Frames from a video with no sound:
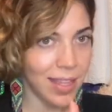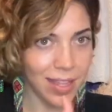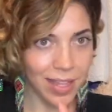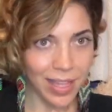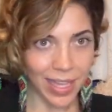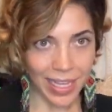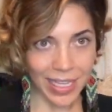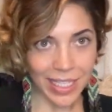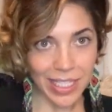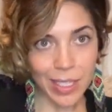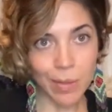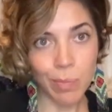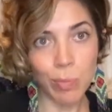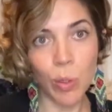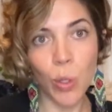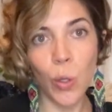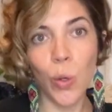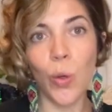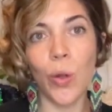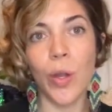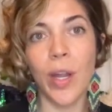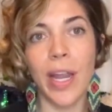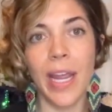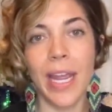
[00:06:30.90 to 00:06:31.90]

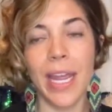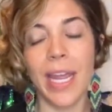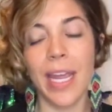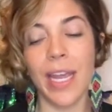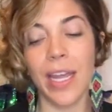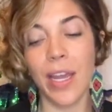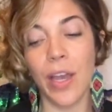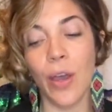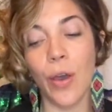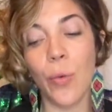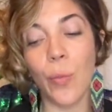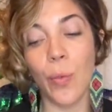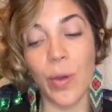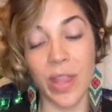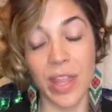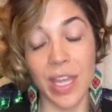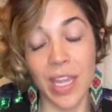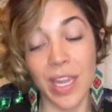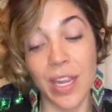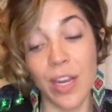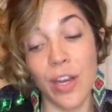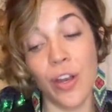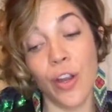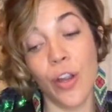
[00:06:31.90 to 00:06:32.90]
exploring
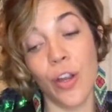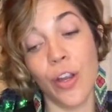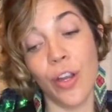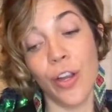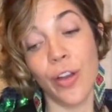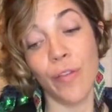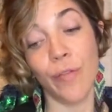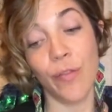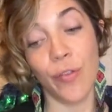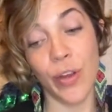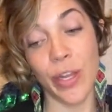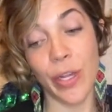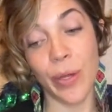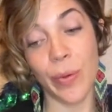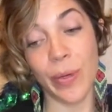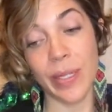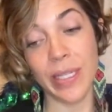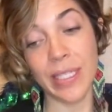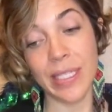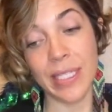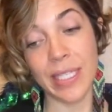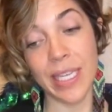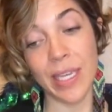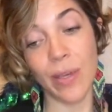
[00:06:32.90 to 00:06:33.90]
within her
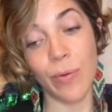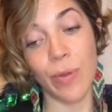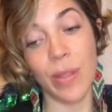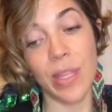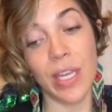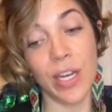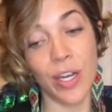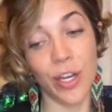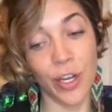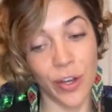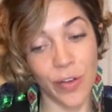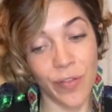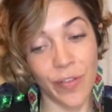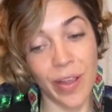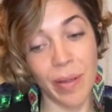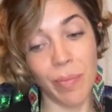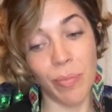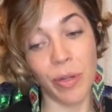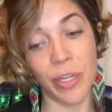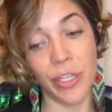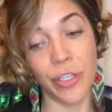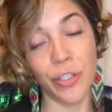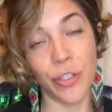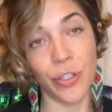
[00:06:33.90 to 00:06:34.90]
frequency, within her
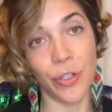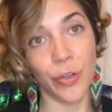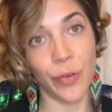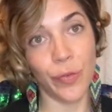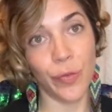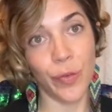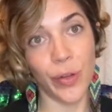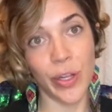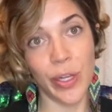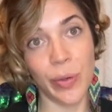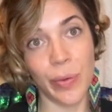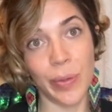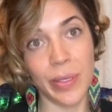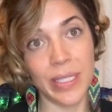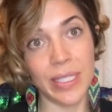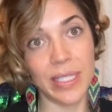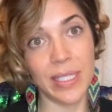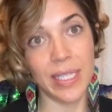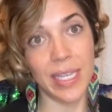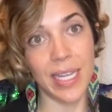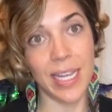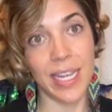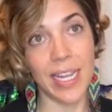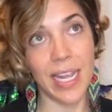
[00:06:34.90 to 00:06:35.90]
vibrational
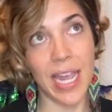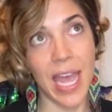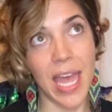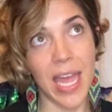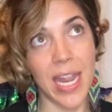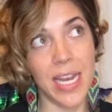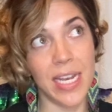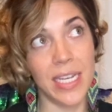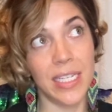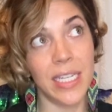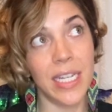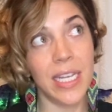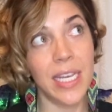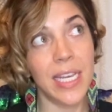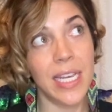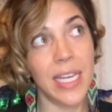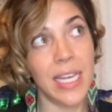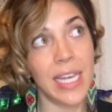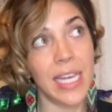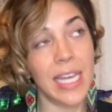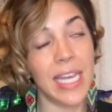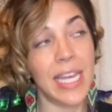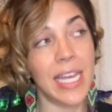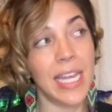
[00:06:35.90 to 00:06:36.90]
frequency, and
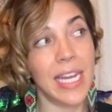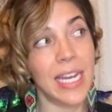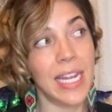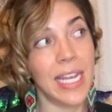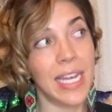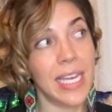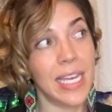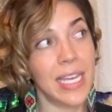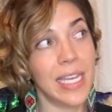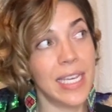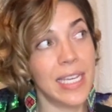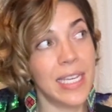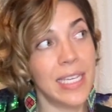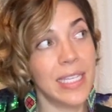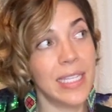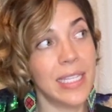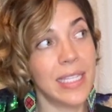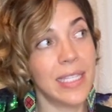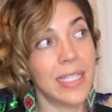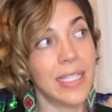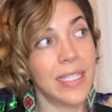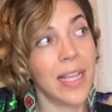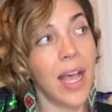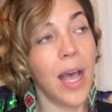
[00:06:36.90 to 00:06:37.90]
it
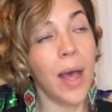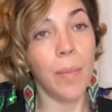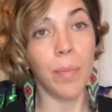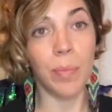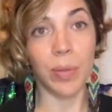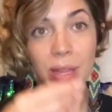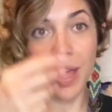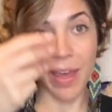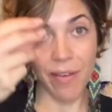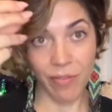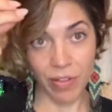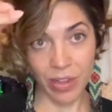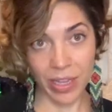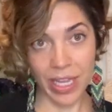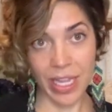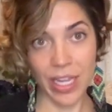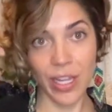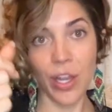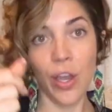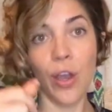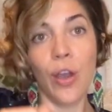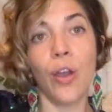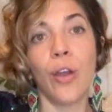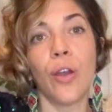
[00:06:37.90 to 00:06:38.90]
is
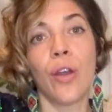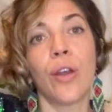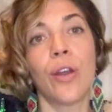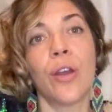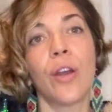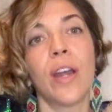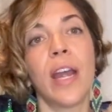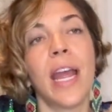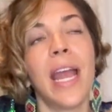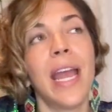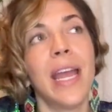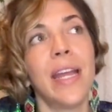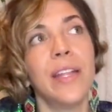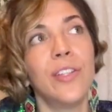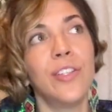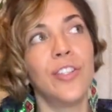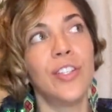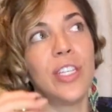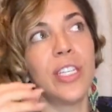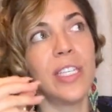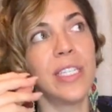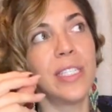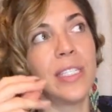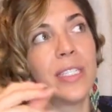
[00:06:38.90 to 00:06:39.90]
up-leveling her, and
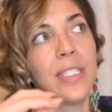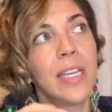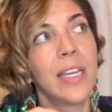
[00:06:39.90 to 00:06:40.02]
she